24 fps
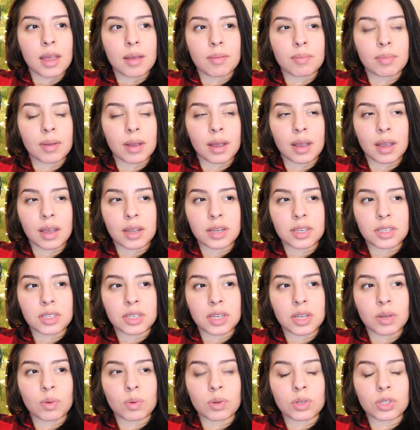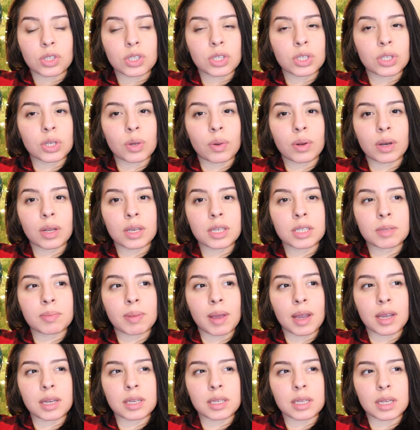but it was just so
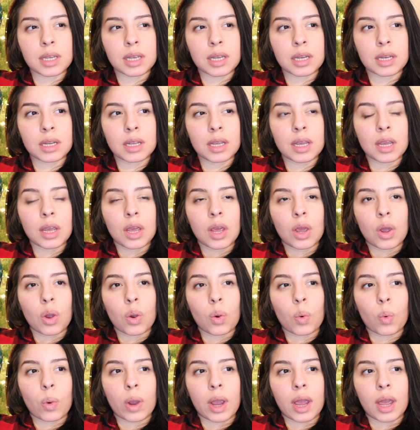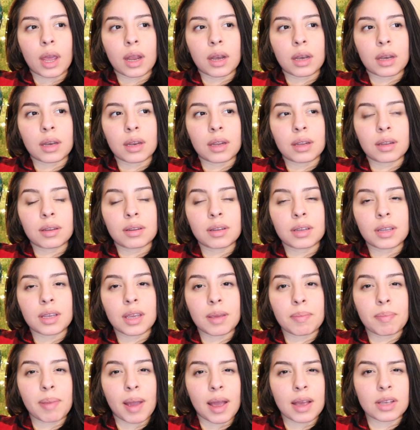unexpected when he
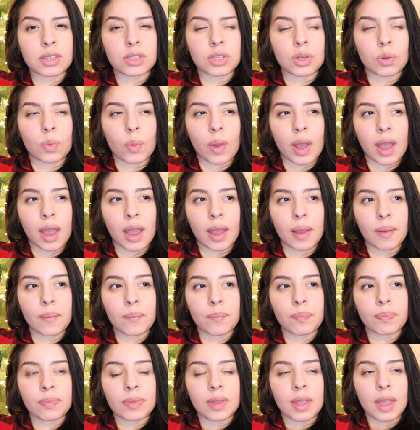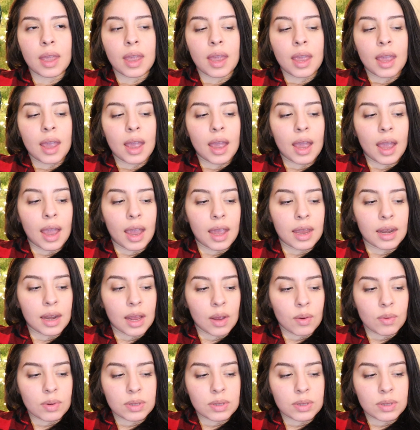passed away. And